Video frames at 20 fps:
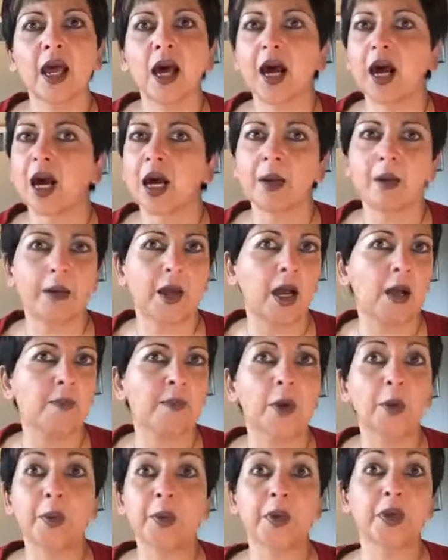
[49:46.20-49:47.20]
I
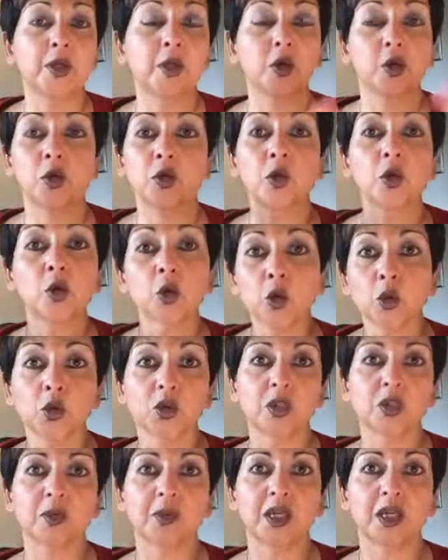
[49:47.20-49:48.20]
probably, you'll
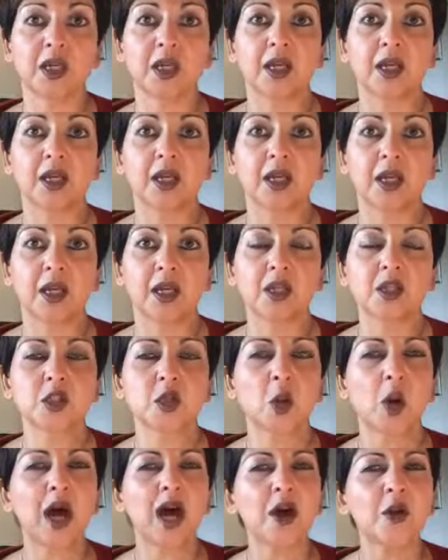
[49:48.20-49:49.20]
lose me. So
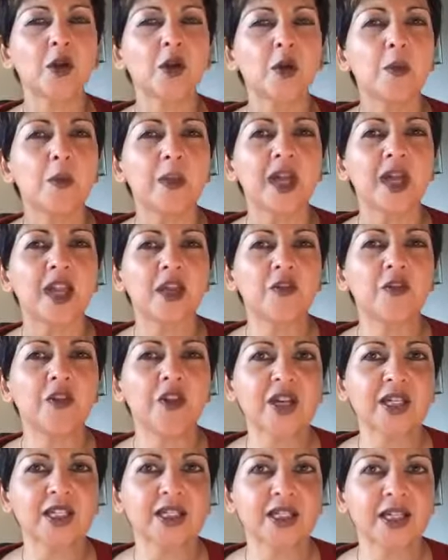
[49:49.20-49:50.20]
how do you make it
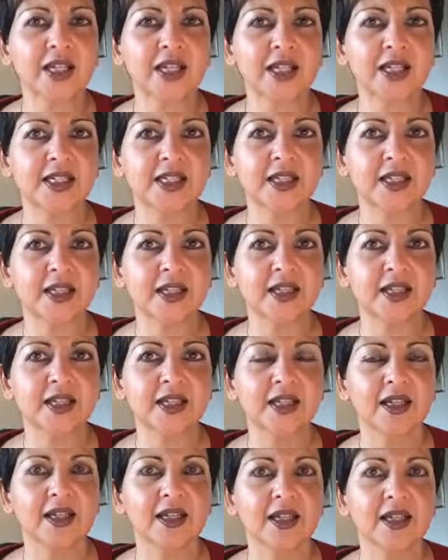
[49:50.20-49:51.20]
fascinating?
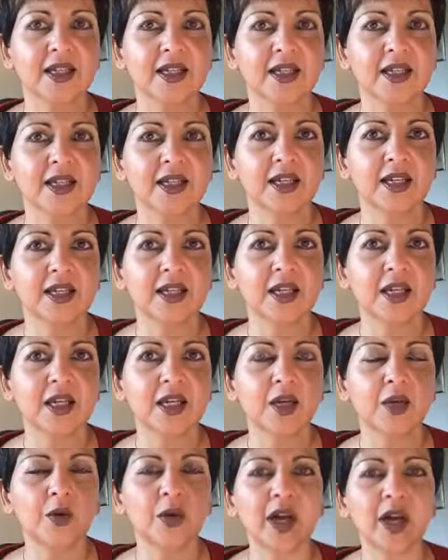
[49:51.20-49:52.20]

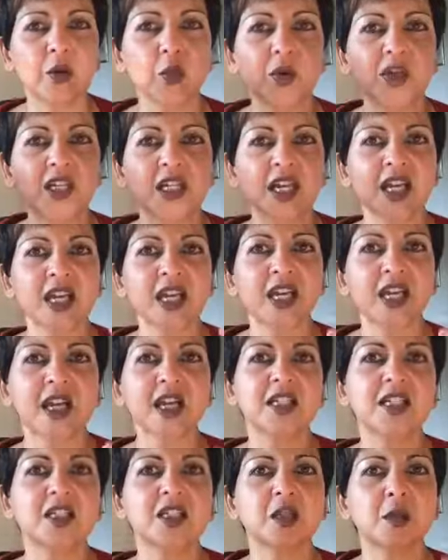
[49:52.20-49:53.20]
Right? We take a
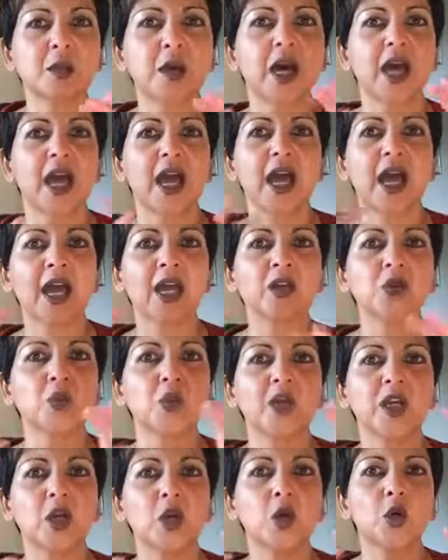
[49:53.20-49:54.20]
customer and
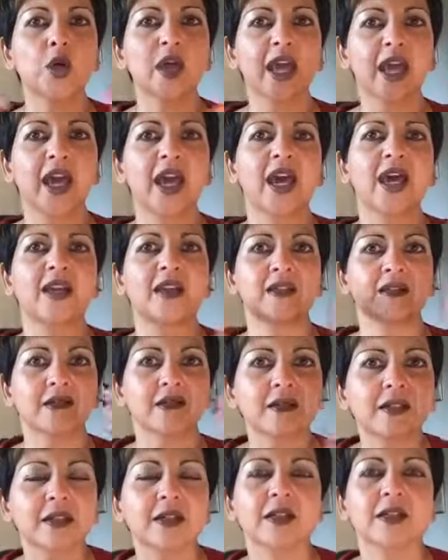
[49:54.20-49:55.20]
we look at
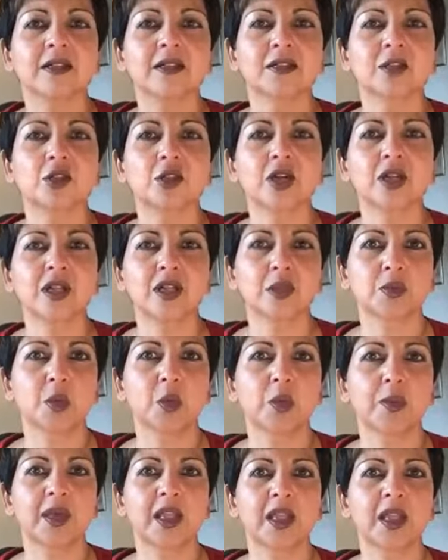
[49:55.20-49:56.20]

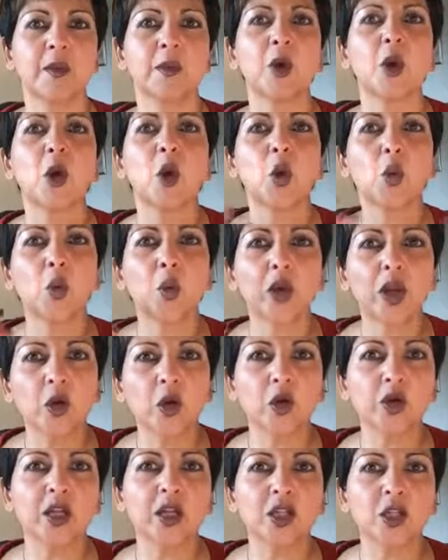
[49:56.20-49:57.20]
transforming them. We're
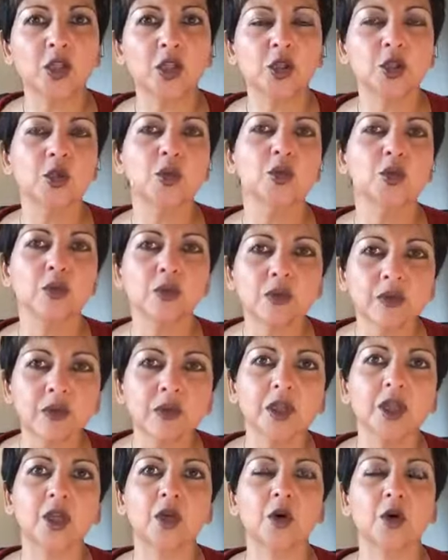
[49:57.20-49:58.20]
looking to,
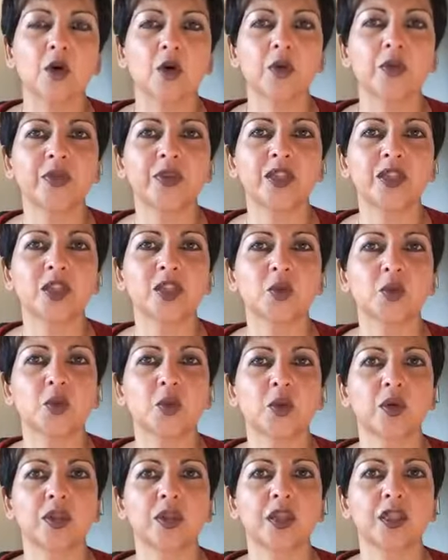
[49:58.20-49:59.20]
you know, this is
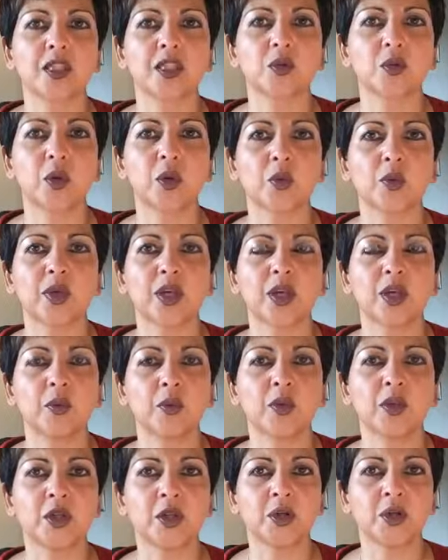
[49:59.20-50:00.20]
what
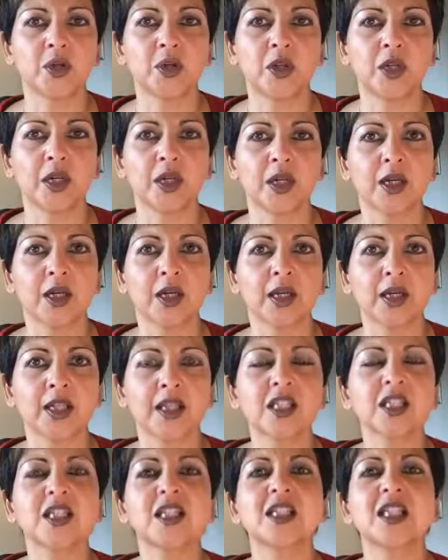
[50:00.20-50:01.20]
we do.
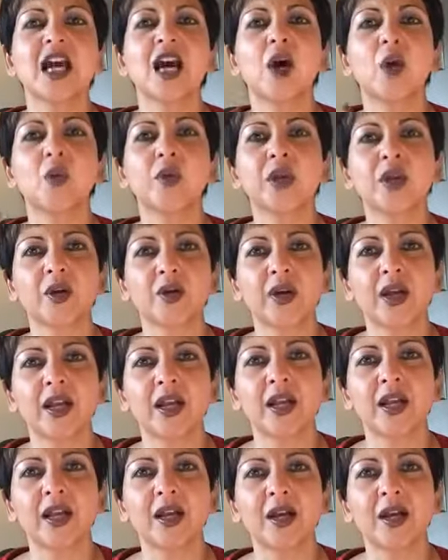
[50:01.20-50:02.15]
This is how we create it.